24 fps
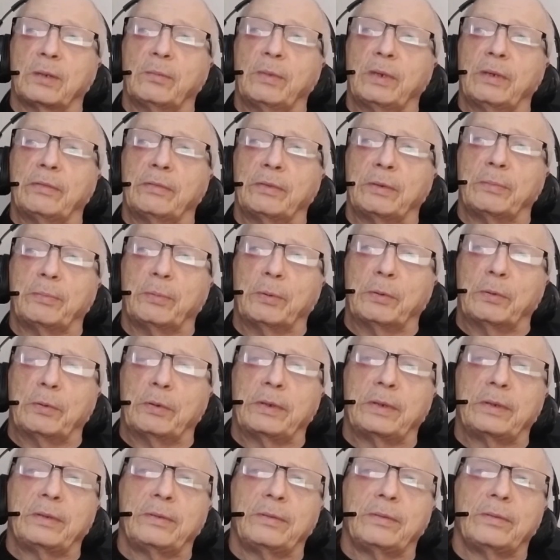
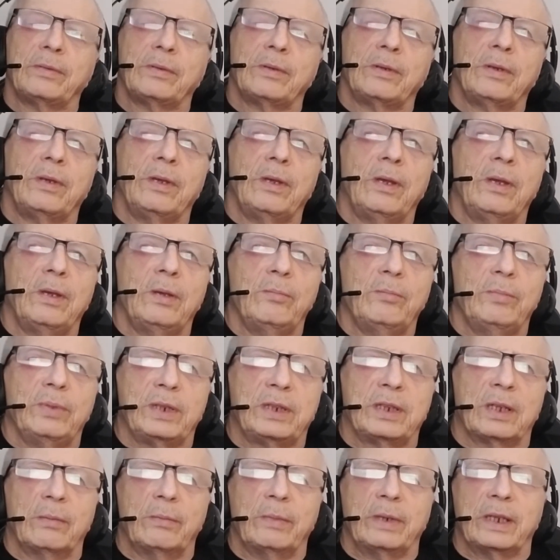reported
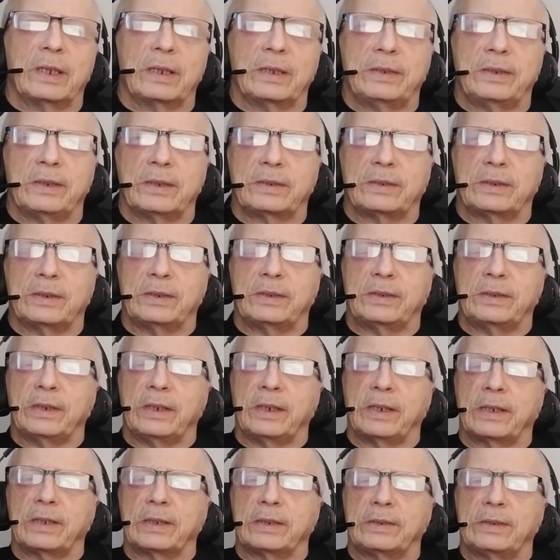becoming addicted to
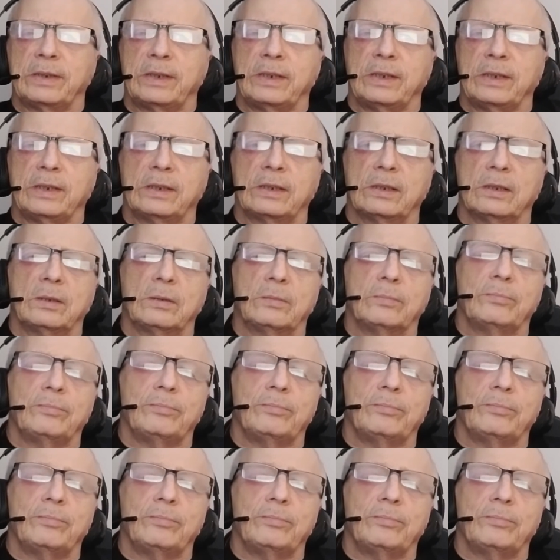nicotine gum.